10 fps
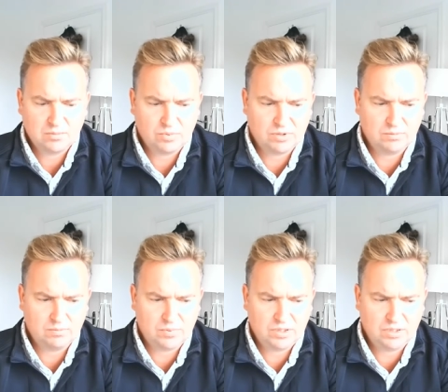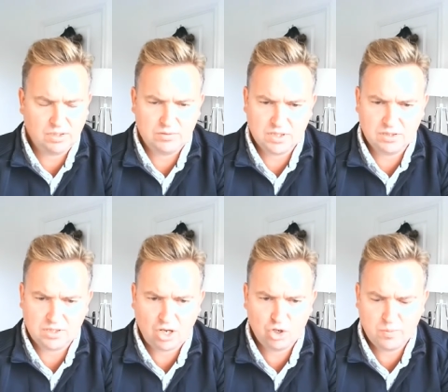But, but you know, to,
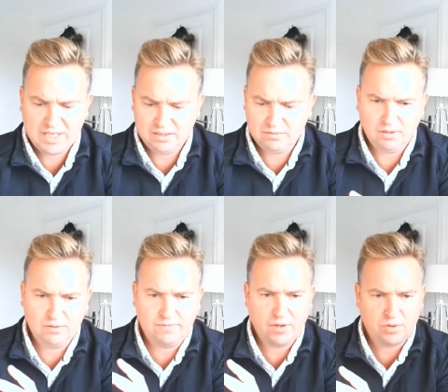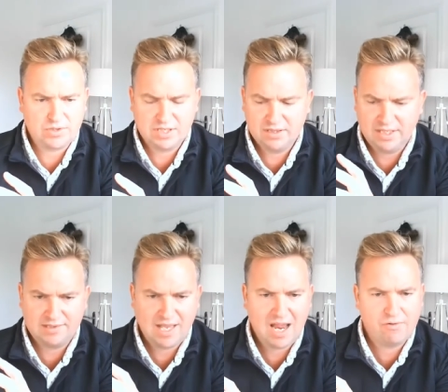to home in and, and focus in
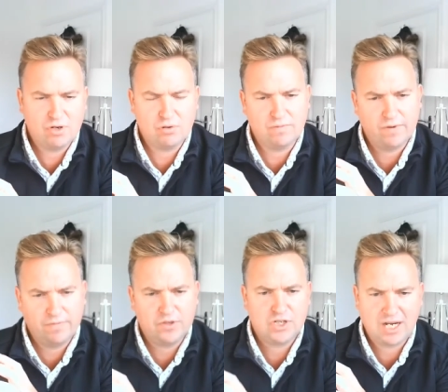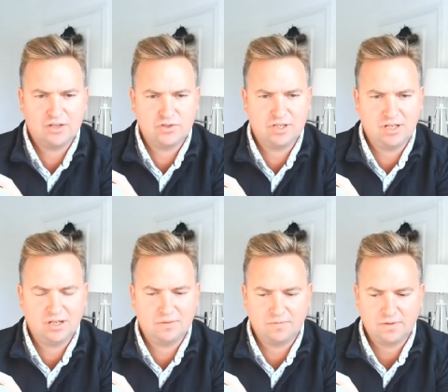this area of, of the challenge in
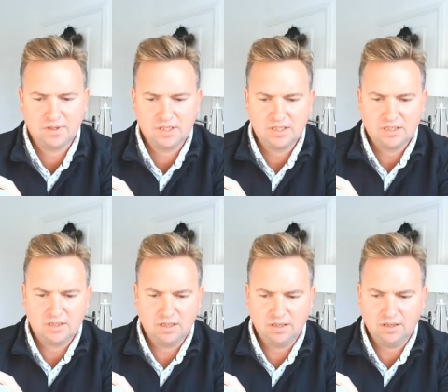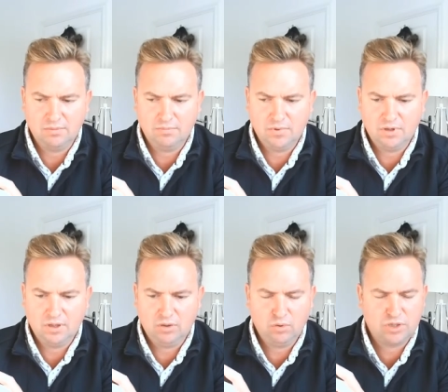life um,
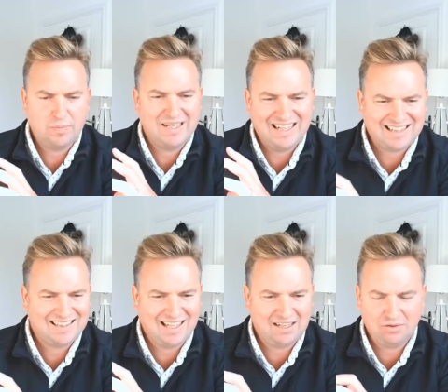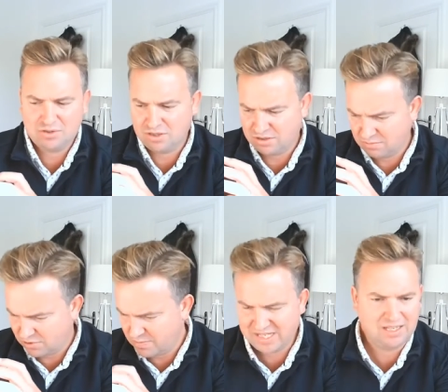uh, or to belittle that or to,
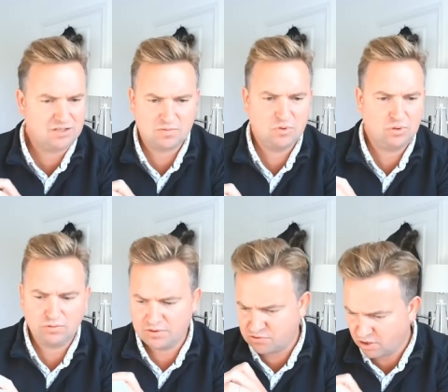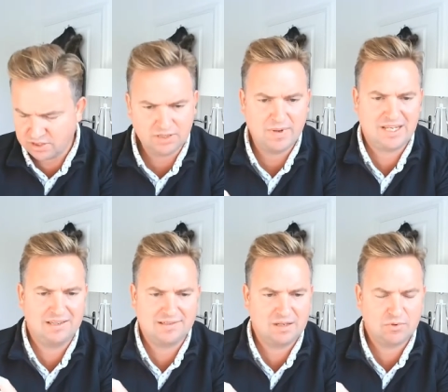to make it smaller or try to make
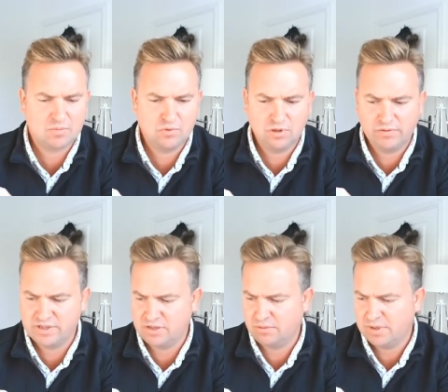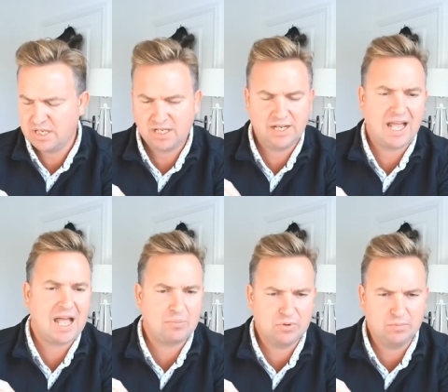it seem smaller is not going to
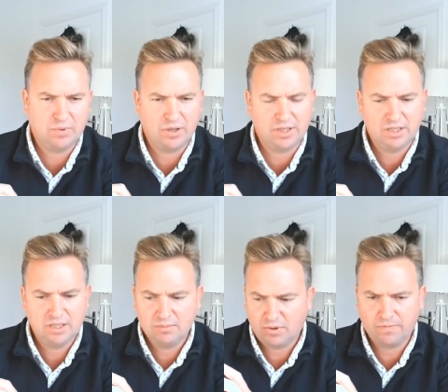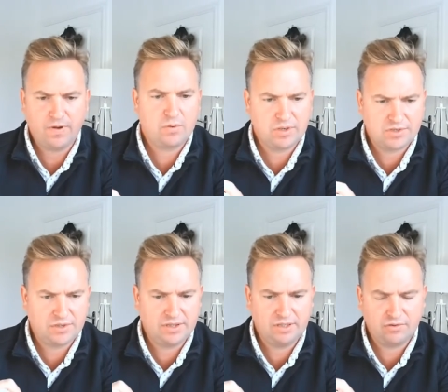happen by, by focusing
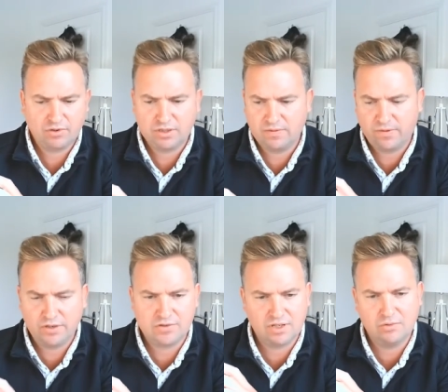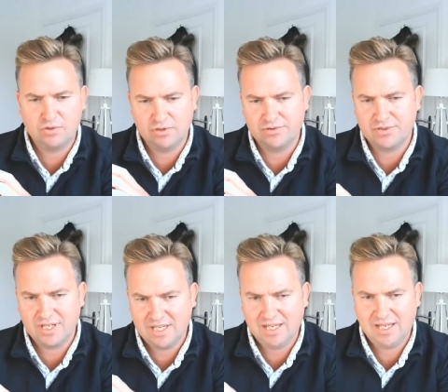on it and trying to find solutions
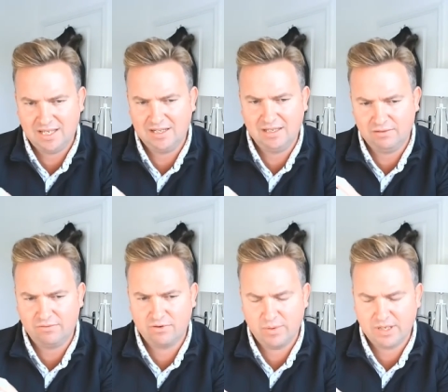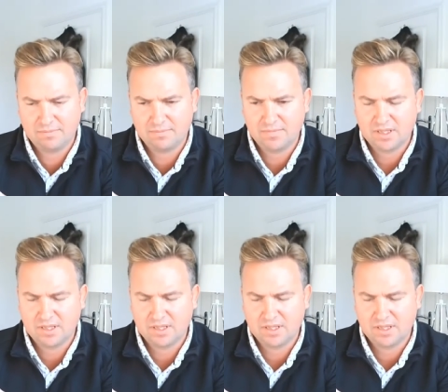in it and through it.